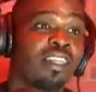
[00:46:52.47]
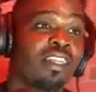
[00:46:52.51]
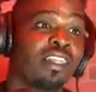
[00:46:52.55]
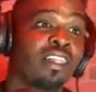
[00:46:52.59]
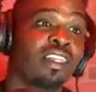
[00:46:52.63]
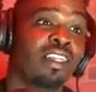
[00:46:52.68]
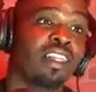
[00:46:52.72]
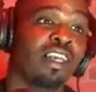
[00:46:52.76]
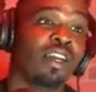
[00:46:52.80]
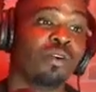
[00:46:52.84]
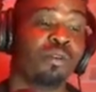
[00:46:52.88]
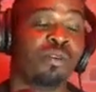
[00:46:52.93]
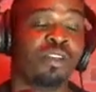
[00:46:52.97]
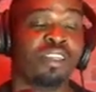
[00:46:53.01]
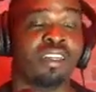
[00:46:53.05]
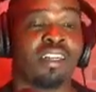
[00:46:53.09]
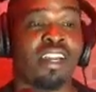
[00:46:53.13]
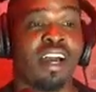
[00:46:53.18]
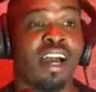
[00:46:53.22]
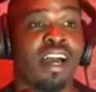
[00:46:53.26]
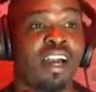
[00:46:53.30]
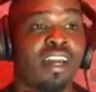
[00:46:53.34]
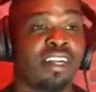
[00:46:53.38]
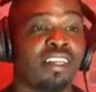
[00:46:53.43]
That was
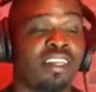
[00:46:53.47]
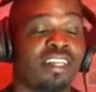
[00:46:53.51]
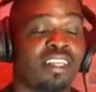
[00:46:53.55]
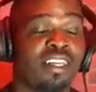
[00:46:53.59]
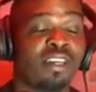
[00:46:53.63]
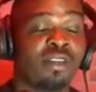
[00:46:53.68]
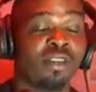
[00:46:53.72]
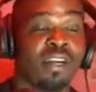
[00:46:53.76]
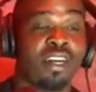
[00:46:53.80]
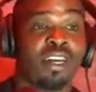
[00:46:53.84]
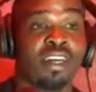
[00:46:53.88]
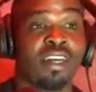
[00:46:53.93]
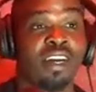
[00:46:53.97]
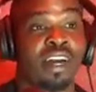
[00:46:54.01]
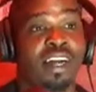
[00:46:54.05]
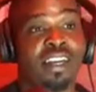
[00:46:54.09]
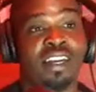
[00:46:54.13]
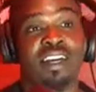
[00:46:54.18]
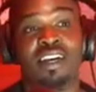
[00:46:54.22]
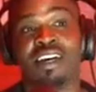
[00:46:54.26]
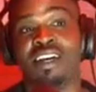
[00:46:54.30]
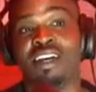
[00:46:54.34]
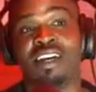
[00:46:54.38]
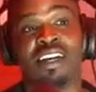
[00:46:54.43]
nice. I
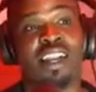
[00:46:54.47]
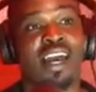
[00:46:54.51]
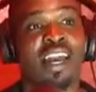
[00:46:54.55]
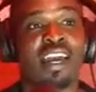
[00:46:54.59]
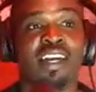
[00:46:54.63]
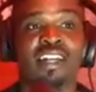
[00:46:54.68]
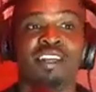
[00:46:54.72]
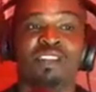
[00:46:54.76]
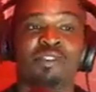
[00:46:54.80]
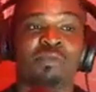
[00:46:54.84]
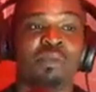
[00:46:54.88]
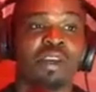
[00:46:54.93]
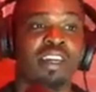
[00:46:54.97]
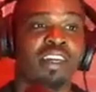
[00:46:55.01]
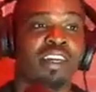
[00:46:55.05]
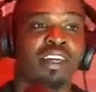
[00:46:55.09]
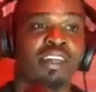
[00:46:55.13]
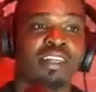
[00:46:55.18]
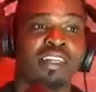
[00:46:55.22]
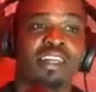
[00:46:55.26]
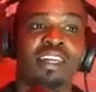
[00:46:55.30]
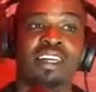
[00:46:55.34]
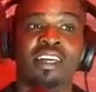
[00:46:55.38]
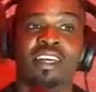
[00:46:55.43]
love the ladies, man.
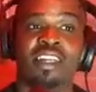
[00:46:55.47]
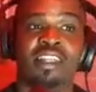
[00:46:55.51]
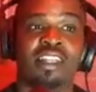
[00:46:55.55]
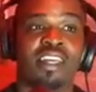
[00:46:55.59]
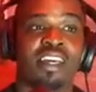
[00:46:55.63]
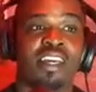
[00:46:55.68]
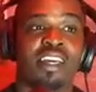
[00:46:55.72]
She hit that.